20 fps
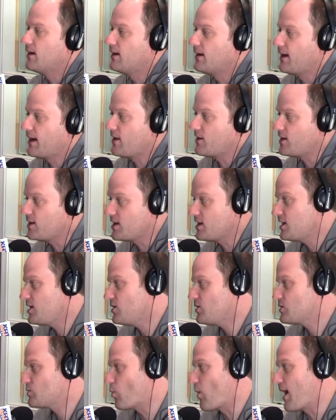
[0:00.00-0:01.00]
Uh, and, and
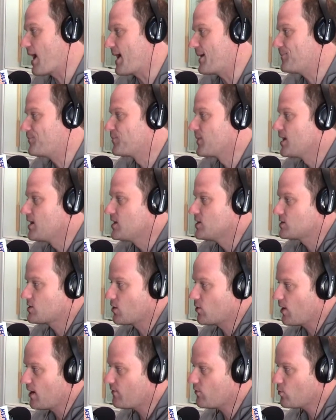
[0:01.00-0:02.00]
here's why.
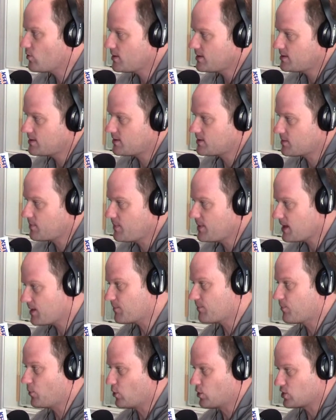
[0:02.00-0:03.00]
So everyone, there's a
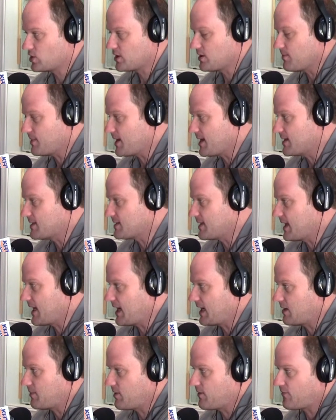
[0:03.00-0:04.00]
big push in the media
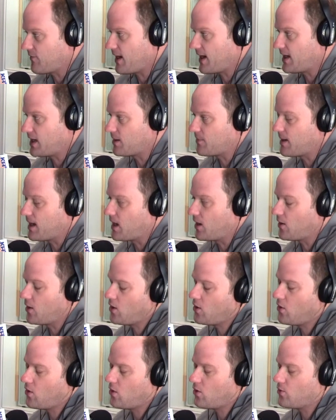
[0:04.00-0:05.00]
today to be fighting about,
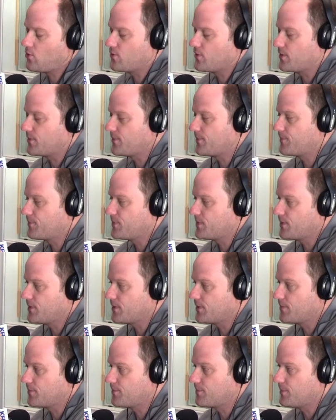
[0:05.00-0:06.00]
oh, the
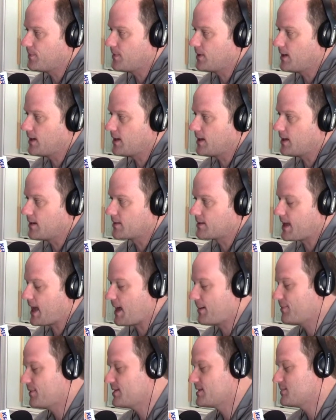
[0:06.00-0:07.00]
the. Uh,
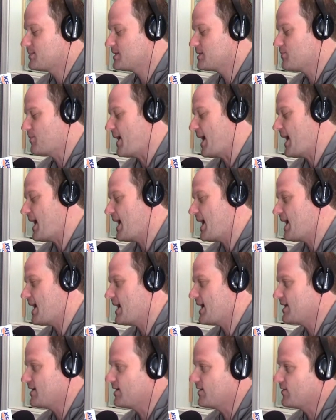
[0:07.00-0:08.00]
capitalism is
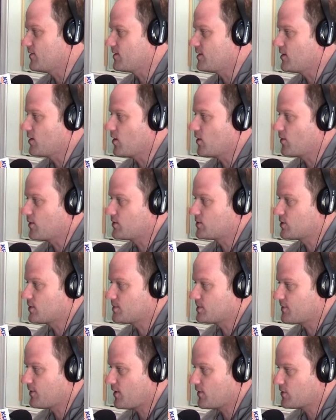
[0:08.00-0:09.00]
bad, and you know, in
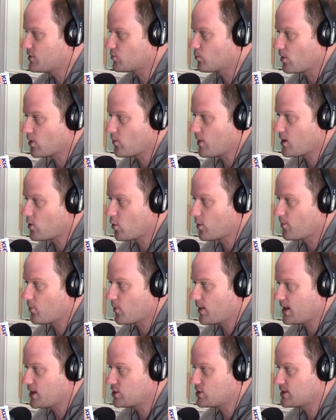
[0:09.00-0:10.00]
terms of all these runaway
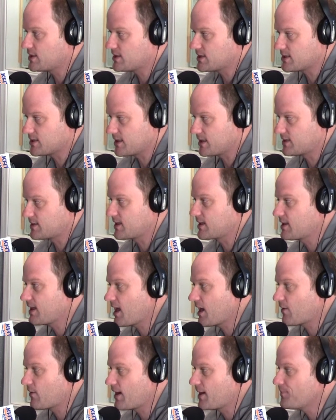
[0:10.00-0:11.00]
corporations and things like
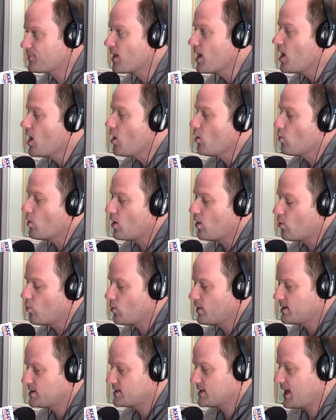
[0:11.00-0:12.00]
that, right. right? Well,
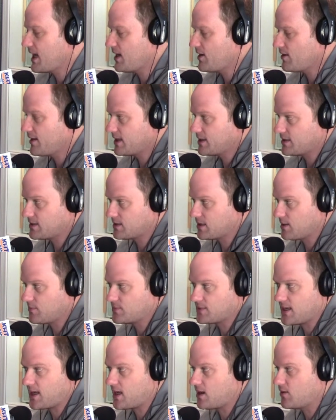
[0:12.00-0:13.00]
when a scandal like this
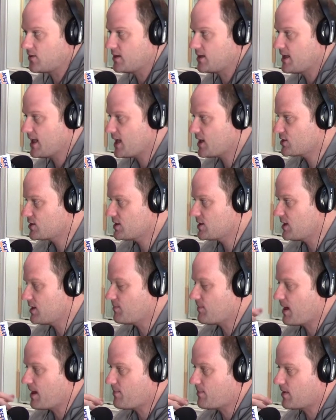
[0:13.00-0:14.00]
comes out, it actually,
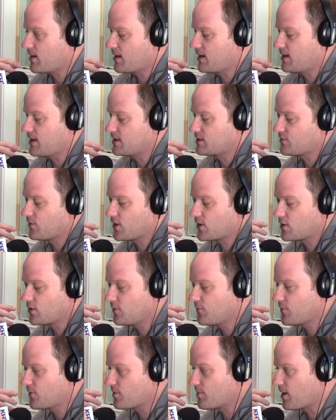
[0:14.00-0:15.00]
in my mind, is very
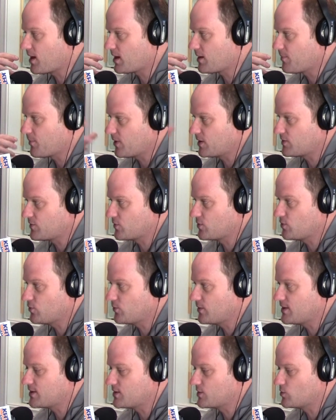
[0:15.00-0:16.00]
good for the marketplace for
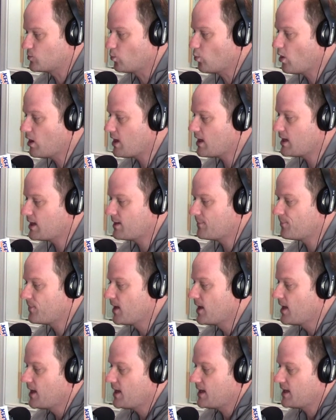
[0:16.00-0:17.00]
two reasons. One
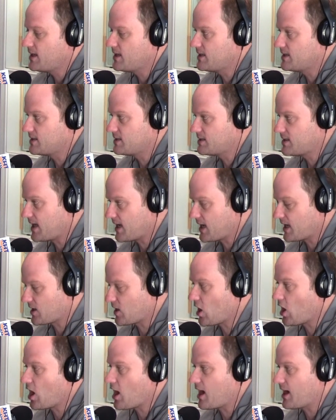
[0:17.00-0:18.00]
is they
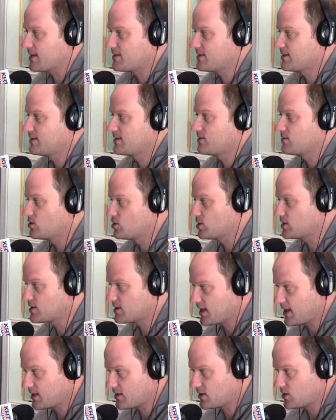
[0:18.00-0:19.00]
got caught,
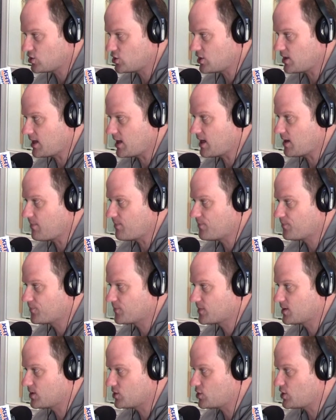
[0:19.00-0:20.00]
just like the G M,
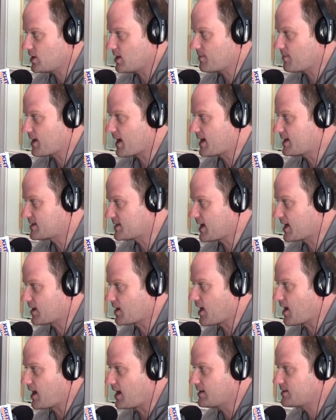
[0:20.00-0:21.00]
the G M guys
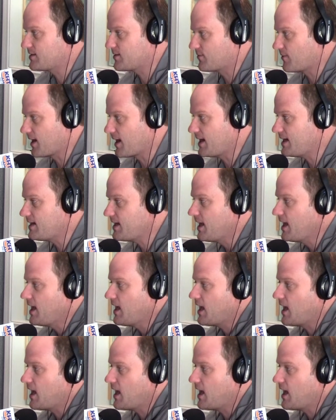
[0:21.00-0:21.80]
got caught, sure. right?